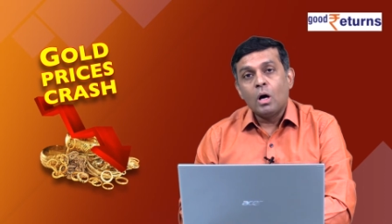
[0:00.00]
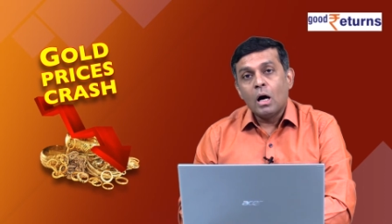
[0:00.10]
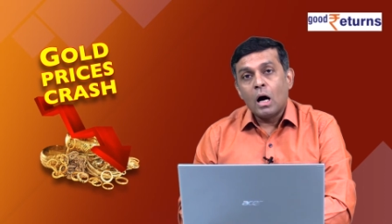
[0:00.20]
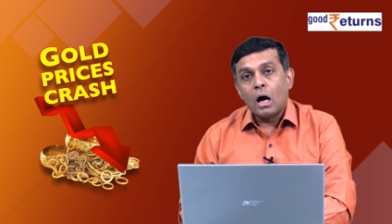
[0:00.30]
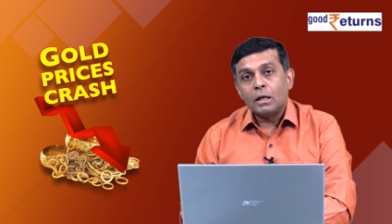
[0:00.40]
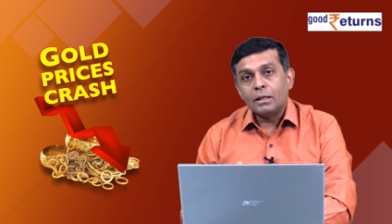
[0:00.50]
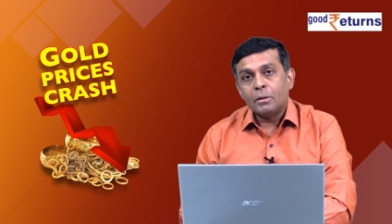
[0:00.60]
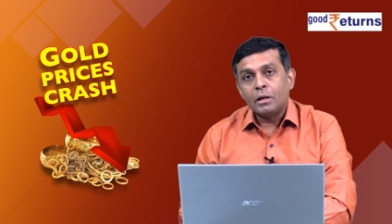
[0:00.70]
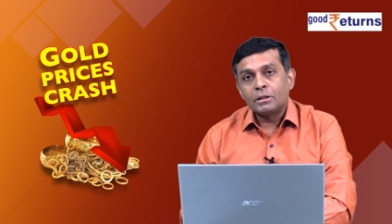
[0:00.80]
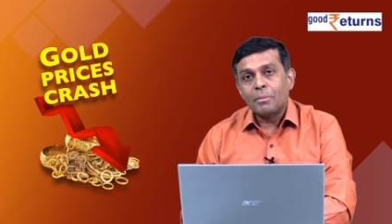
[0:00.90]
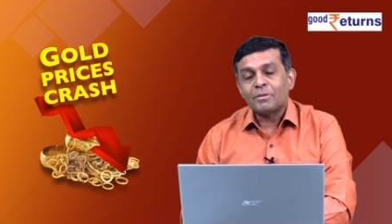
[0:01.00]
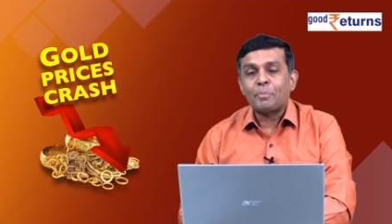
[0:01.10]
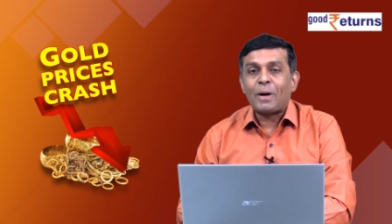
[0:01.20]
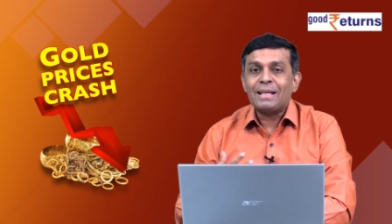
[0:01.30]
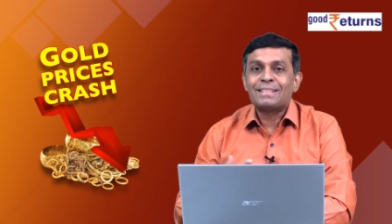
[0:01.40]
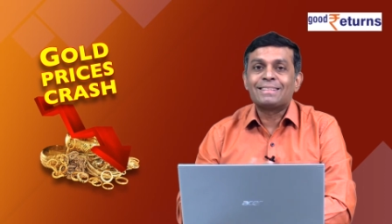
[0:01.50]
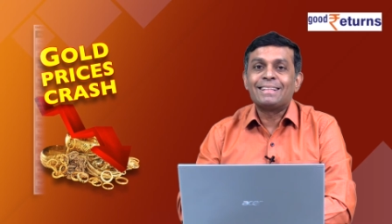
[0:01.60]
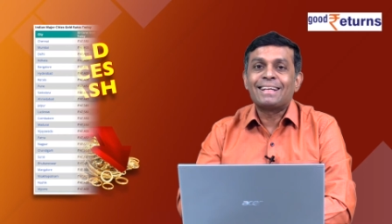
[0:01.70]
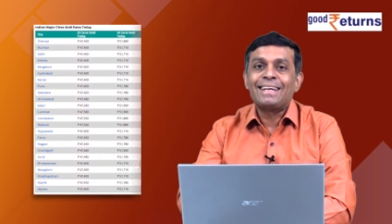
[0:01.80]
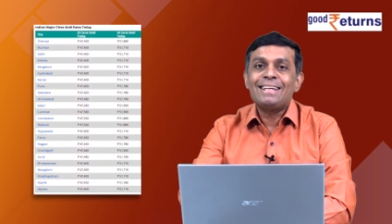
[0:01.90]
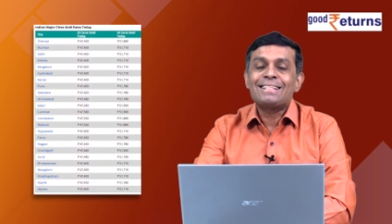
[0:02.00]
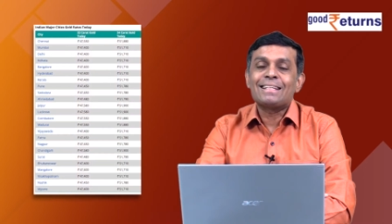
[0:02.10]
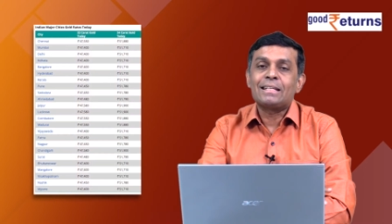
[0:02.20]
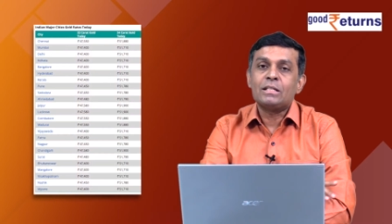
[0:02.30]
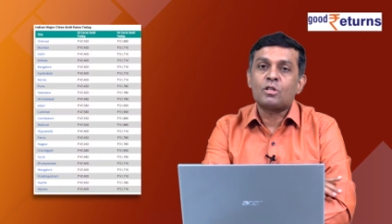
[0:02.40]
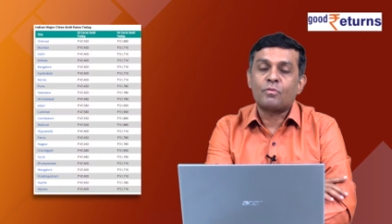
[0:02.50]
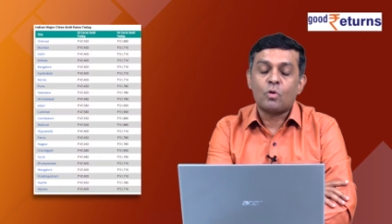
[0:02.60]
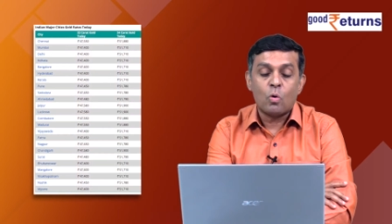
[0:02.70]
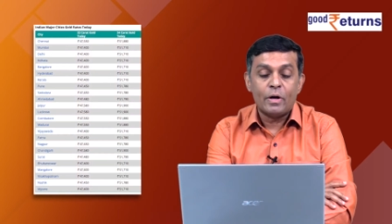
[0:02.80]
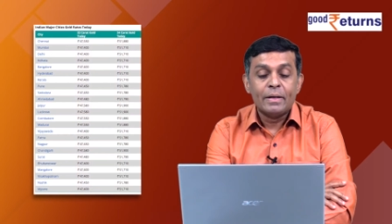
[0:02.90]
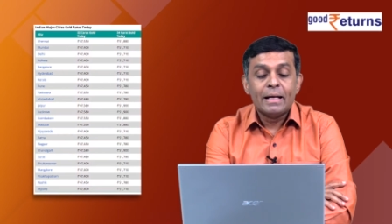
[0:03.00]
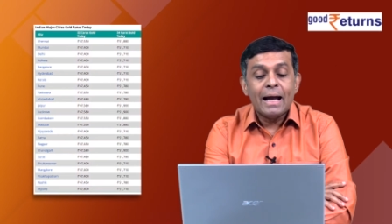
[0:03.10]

uh, the some of the prices in the key cities of gold.